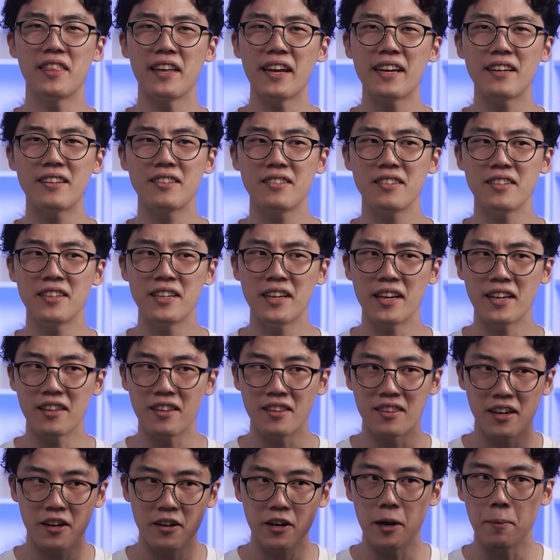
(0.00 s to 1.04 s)
they see in
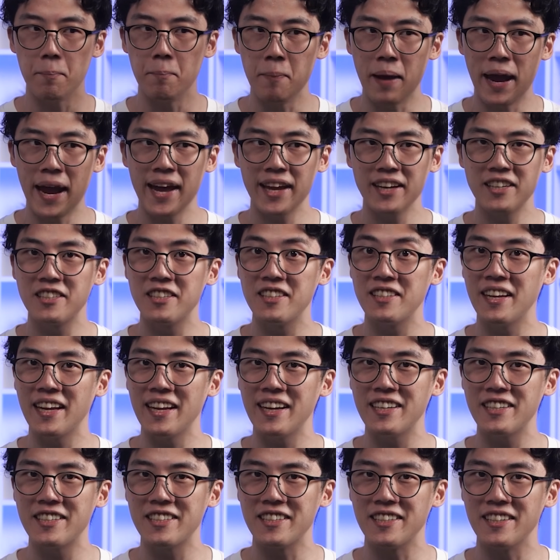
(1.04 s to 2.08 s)
their
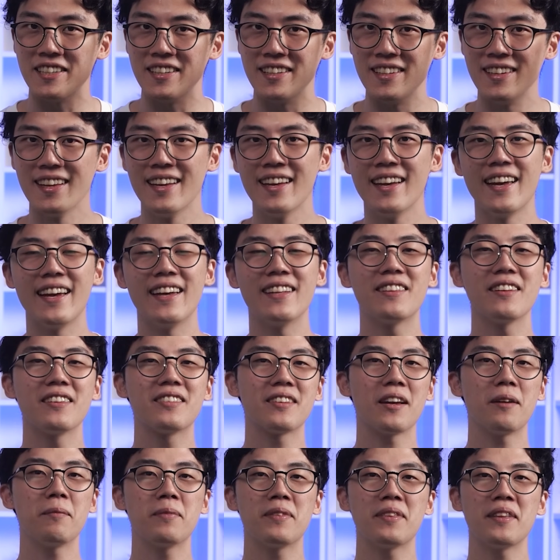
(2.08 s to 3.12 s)
imagination into
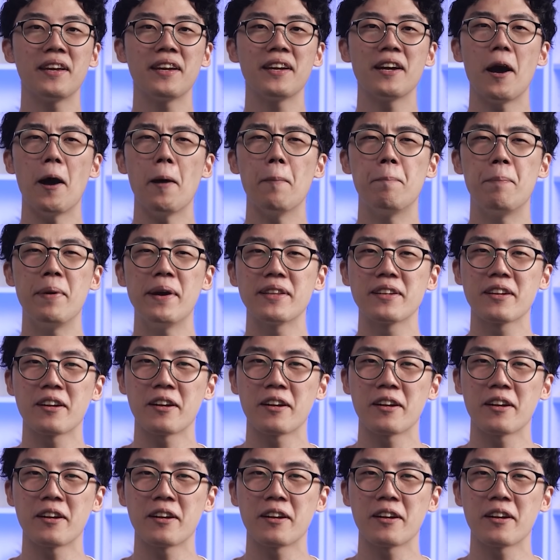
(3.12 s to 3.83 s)
something a bit